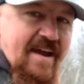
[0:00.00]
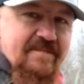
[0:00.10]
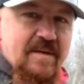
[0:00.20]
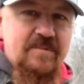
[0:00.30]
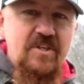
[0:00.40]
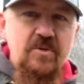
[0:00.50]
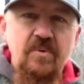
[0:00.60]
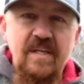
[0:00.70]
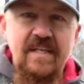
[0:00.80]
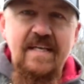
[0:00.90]
have them do
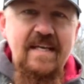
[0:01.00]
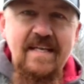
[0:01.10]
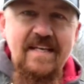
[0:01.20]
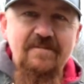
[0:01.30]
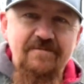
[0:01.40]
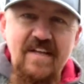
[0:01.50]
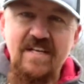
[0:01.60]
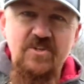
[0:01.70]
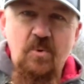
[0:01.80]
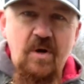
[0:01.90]
really any
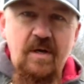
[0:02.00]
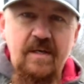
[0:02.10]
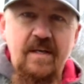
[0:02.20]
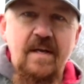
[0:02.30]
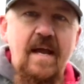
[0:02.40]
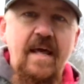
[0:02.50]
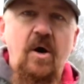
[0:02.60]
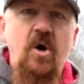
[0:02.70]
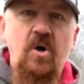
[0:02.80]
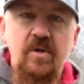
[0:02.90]
finish work at
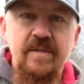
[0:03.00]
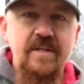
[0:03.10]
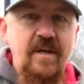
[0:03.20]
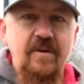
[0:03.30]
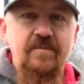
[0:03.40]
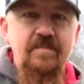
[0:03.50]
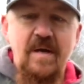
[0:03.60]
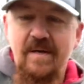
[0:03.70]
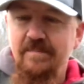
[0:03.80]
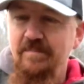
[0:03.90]
all, you know,
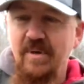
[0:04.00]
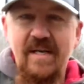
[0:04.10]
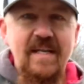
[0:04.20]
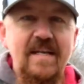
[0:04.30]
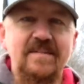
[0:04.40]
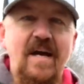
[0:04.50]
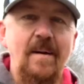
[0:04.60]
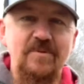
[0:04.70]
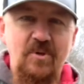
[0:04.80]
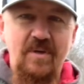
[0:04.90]
bringing in
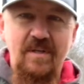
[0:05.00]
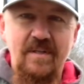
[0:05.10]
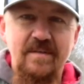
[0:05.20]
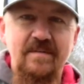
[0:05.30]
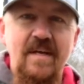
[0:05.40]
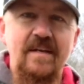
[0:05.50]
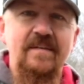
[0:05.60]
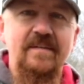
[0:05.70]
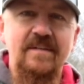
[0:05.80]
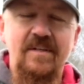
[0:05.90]
topsoil
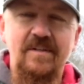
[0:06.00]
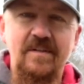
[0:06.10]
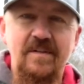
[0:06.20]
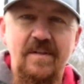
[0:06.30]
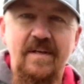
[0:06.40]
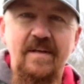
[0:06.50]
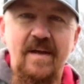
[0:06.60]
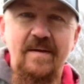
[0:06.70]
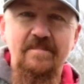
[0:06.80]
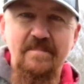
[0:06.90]
and
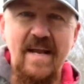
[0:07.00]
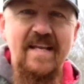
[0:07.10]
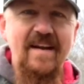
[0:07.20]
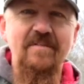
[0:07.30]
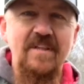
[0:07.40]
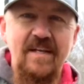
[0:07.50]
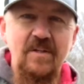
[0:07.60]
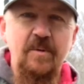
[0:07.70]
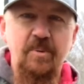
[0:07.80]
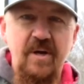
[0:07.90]
making everything
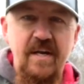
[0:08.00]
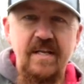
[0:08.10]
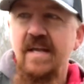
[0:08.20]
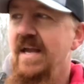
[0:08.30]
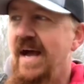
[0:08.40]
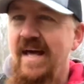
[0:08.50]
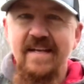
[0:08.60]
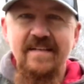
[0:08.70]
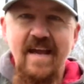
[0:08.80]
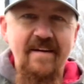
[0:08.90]
look pretty. I
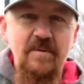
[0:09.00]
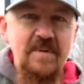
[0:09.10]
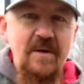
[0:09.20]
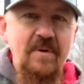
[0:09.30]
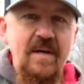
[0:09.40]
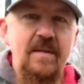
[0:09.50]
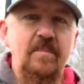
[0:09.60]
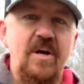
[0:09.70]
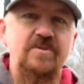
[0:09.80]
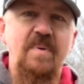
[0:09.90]
didn't have them get rid of the
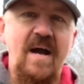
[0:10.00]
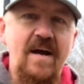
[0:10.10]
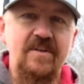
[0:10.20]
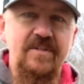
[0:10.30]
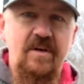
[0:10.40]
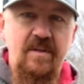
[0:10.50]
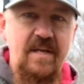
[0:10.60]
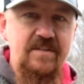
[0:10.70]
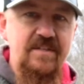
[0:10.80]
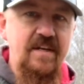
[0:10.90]
brush piles and all
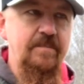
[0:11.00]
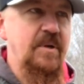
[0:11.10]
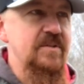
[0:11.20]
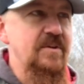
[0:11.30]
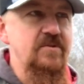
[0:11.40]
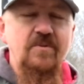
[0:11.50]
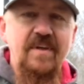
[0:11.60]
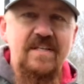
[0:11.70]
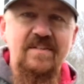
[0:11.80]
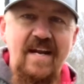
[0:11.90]
that stuff, because those are
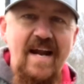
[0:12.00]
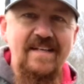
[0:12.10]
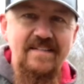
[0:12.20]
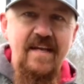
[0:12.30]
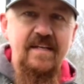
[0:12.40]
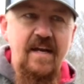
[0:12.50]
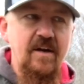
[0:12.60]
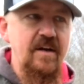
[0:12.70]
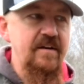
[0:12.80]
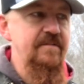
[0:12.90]
things that I can take
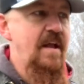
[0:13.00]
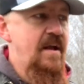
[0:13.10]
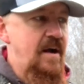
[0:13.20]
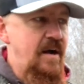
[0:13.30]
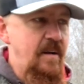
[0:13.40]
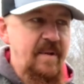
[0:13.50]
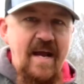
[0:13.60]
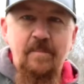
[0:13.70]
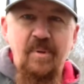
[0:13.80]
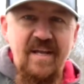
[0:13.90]
care of.
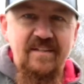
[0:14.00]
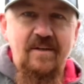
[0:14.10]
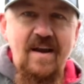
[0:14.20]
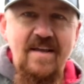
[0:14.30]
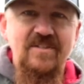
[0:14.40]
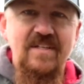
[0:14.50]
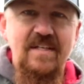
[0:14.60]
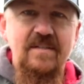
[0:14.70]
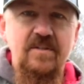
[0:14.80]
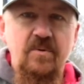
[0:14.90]
I can plant the grass
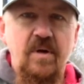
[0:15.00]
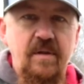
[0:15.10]
seed and do